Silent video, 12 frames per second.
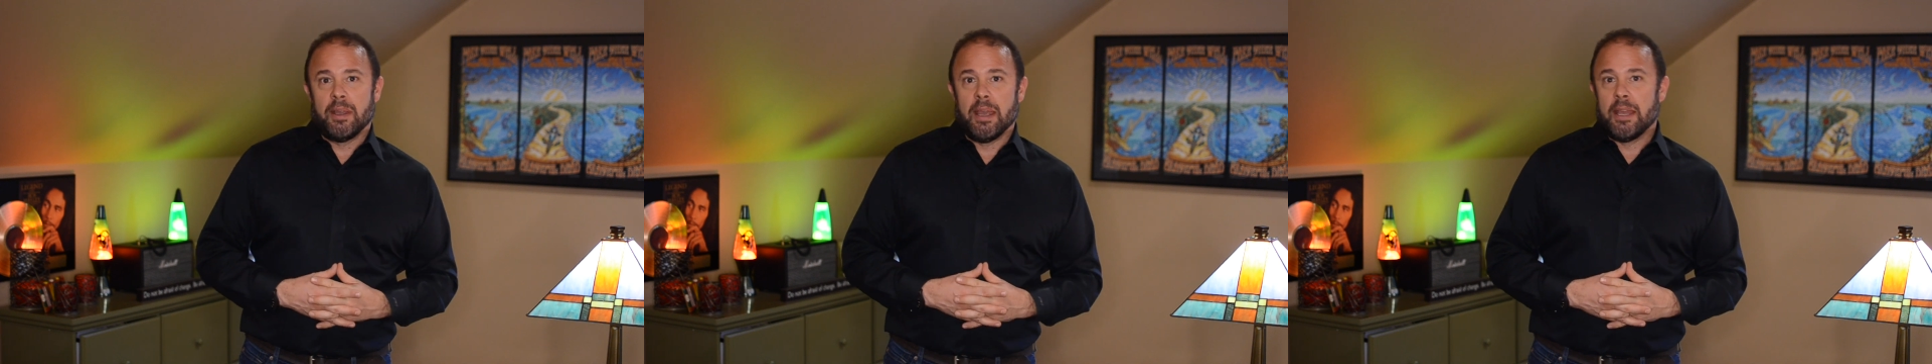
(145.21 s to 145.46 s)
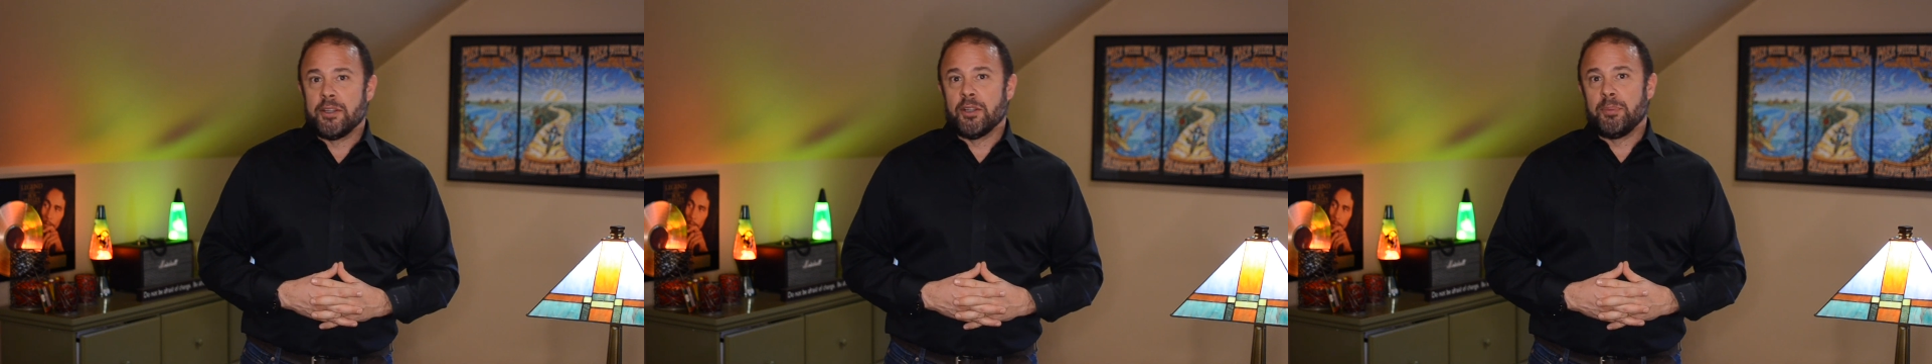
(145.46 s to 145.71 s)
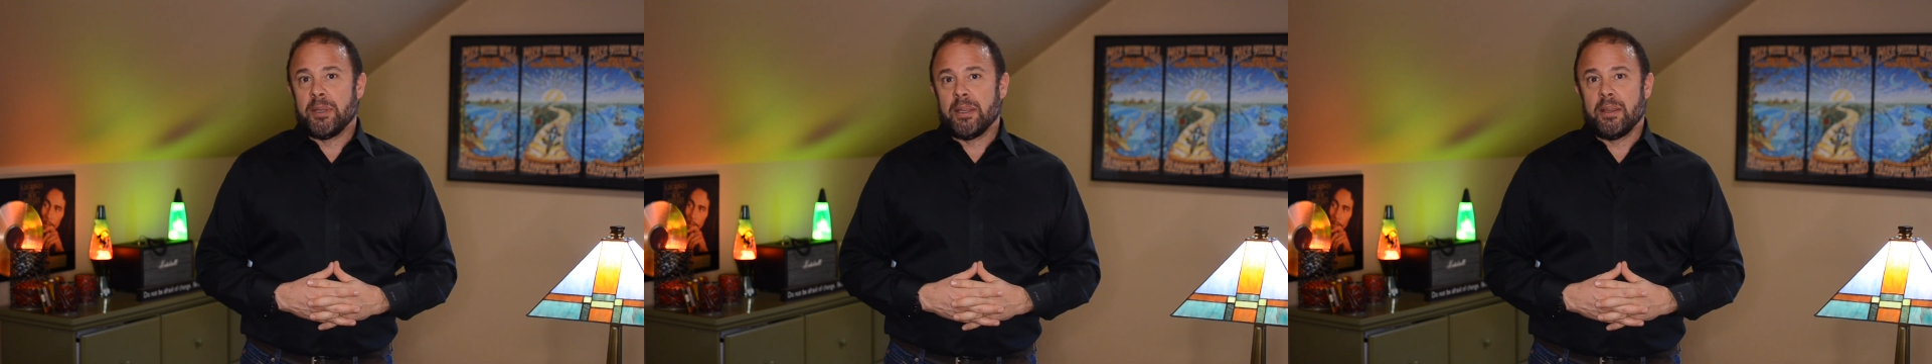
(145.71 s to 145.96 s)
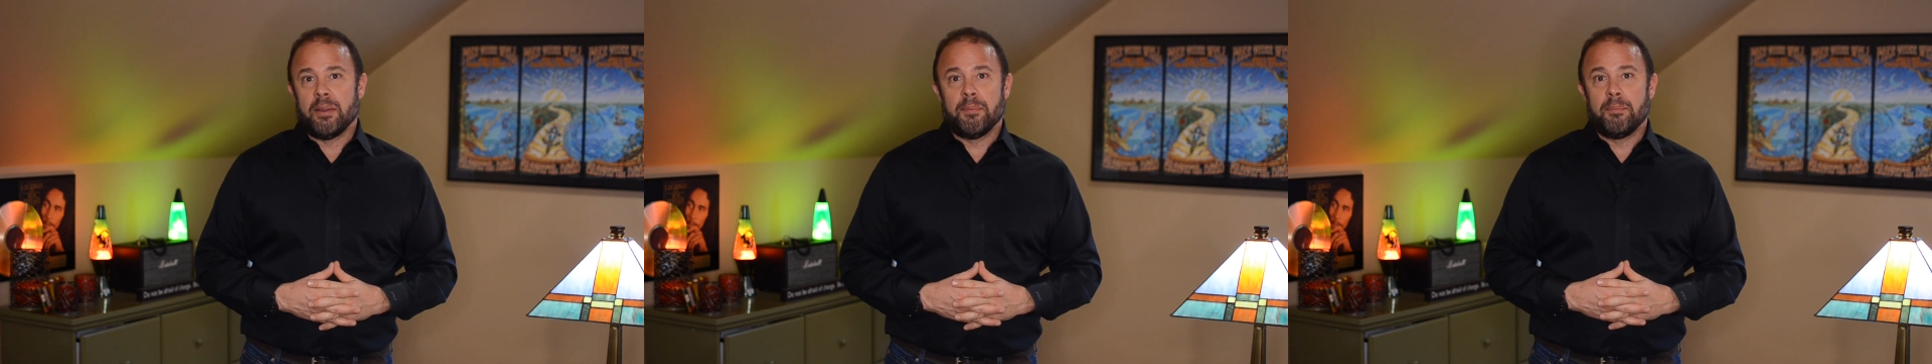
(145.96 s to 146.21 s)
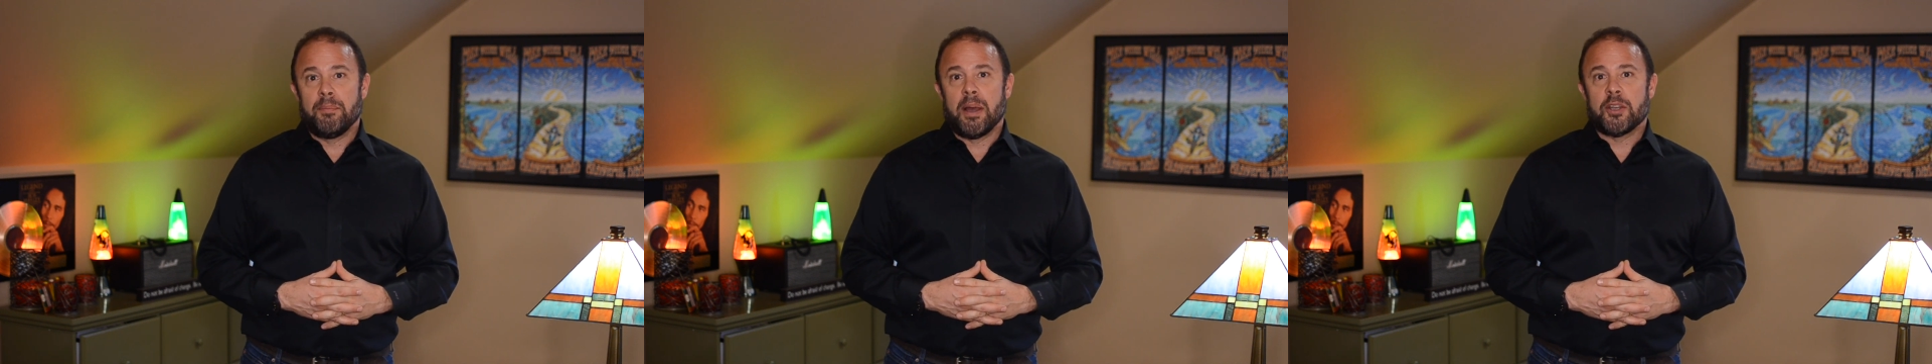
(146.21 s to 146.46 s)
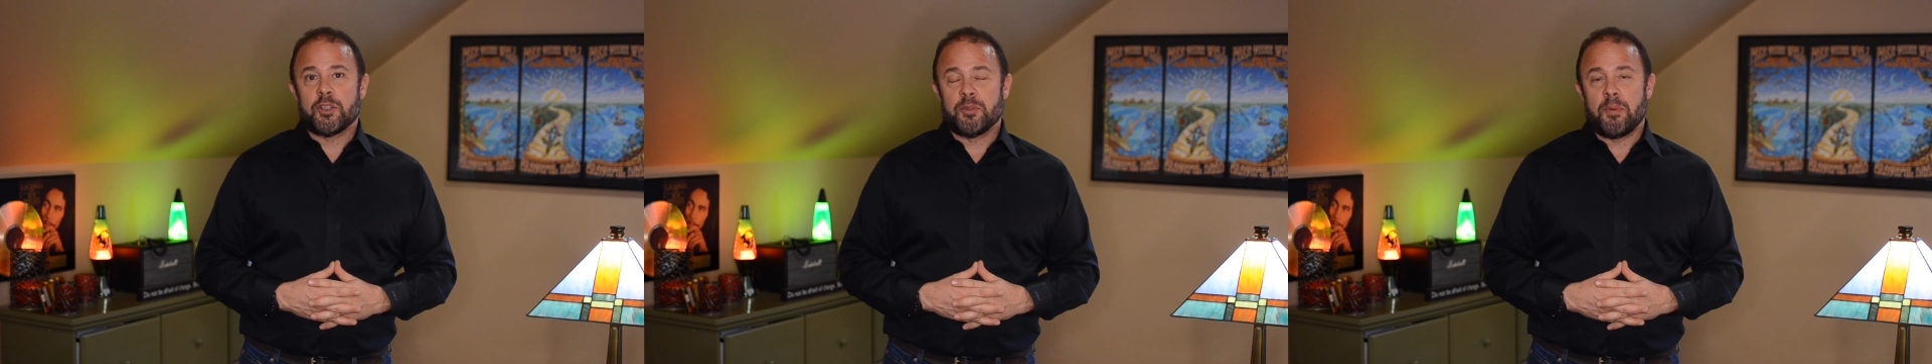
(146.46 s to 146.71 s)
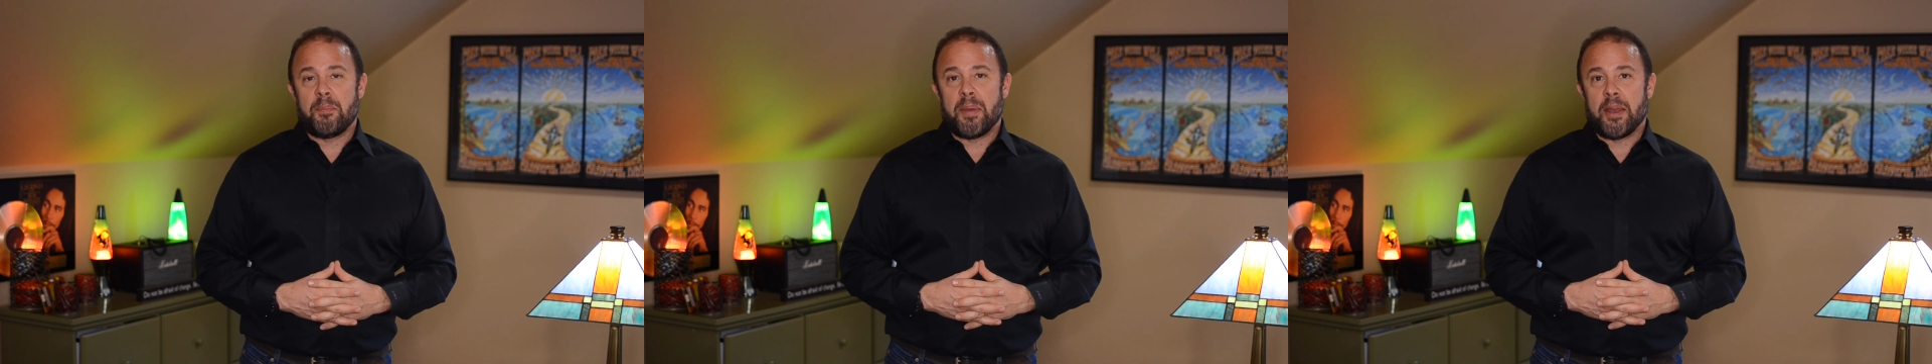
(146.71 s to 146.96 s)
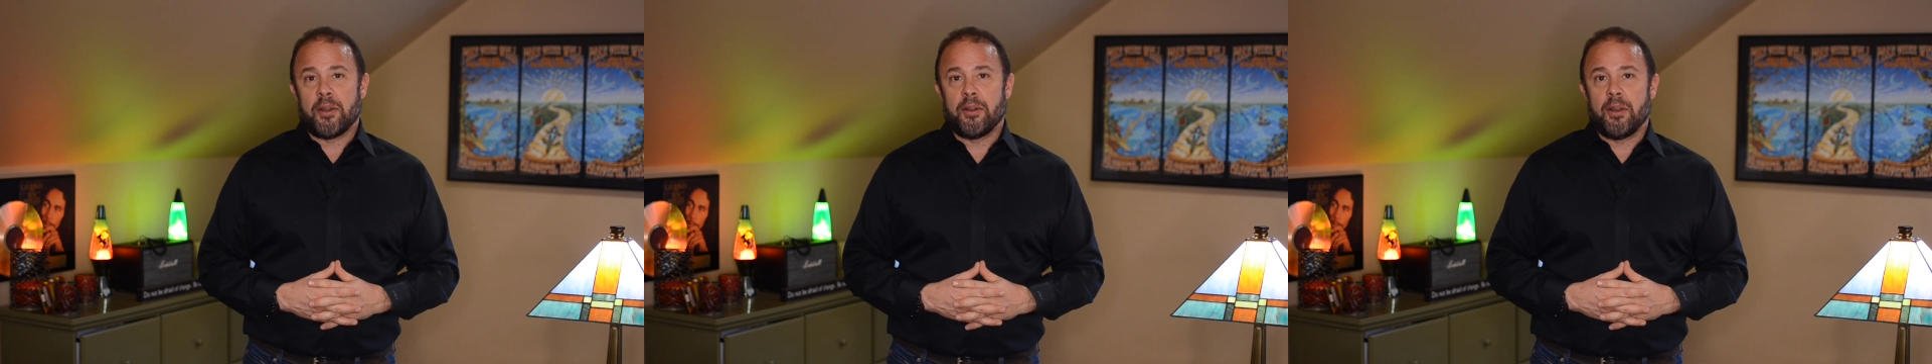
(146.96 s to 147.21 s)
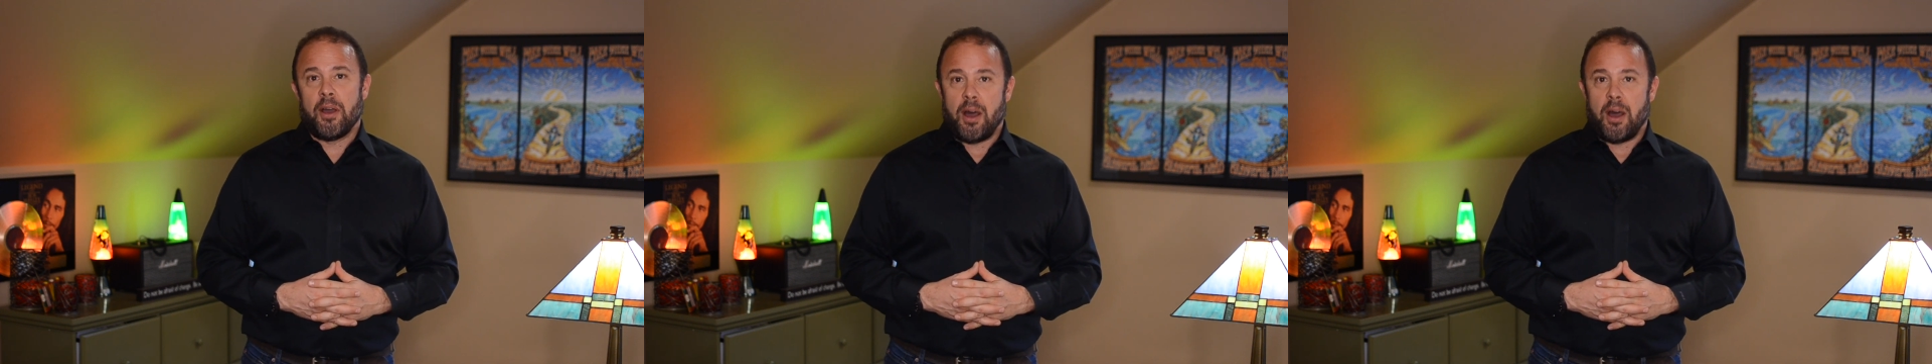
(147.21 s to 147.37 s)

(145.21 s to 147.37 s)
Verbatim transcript: and you'll be much better